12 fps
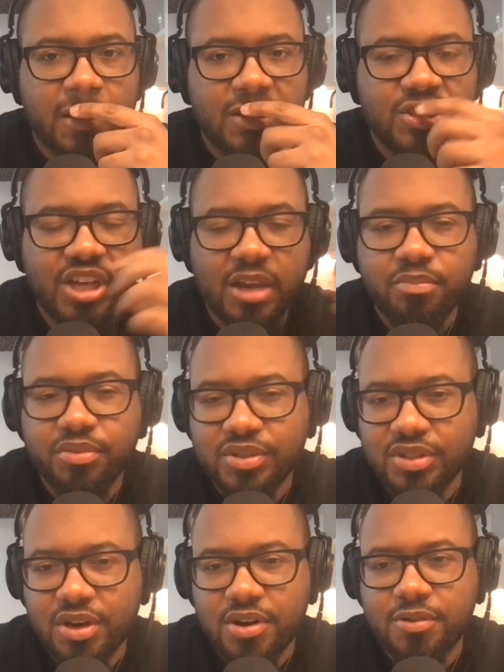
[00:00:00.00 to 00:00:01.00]
Jay
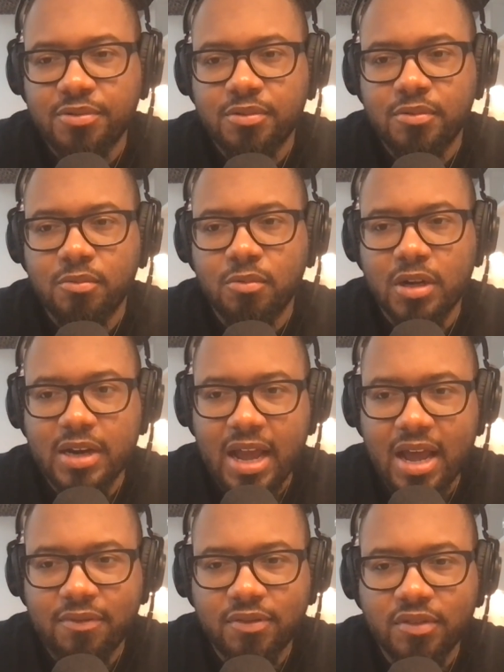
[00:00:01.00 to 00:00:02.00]
Briscoe, one
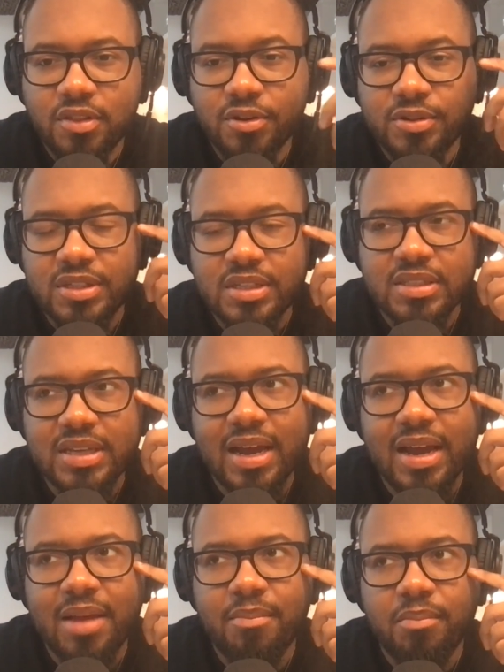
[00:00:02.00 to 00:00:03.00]
half of the 13
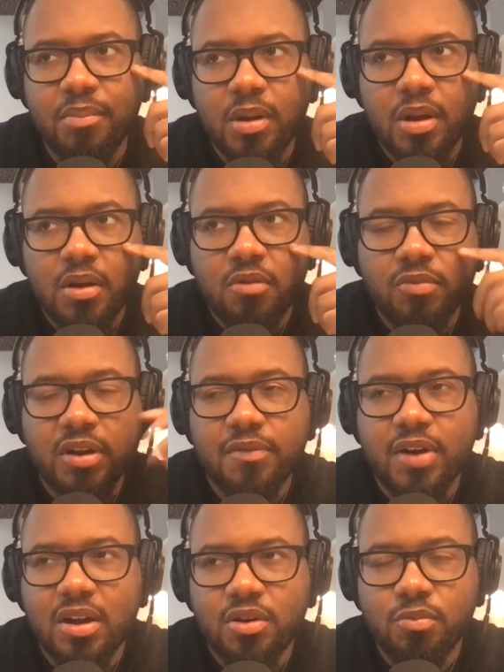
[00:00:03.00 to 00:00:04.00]
time Ring of
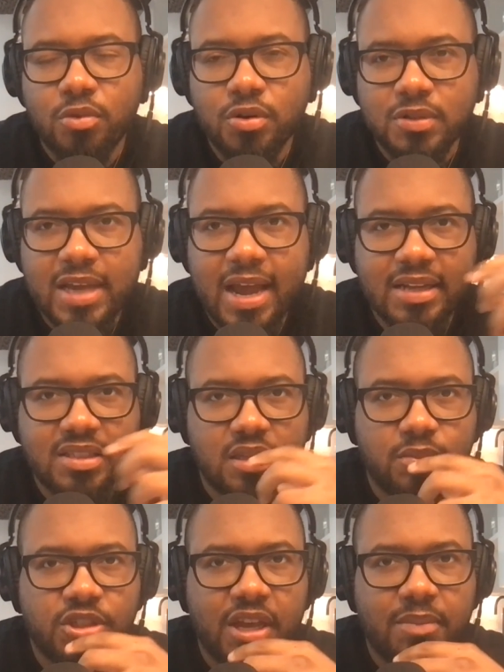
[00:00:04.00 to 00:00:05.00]
Honor World Tag
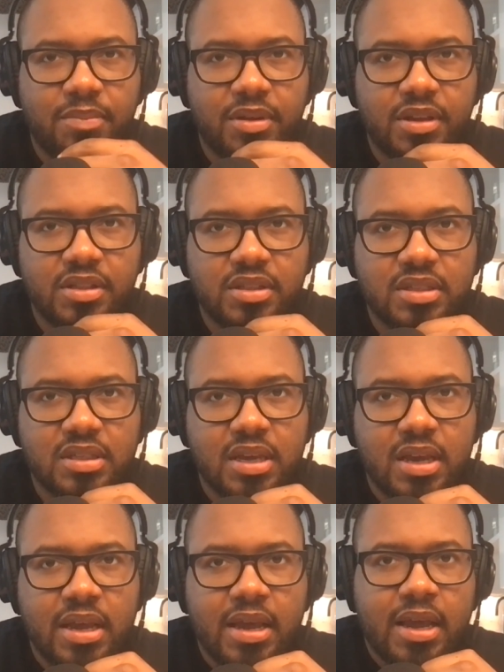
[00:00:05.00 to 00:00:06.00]
Team Champions,
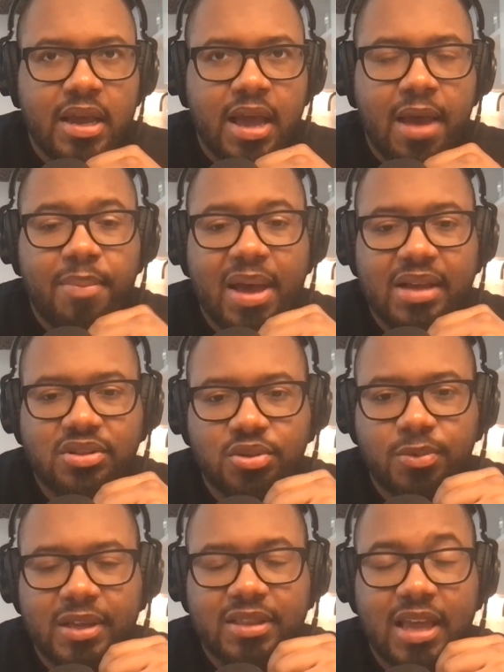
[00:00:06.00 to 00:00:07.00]
had passed away at the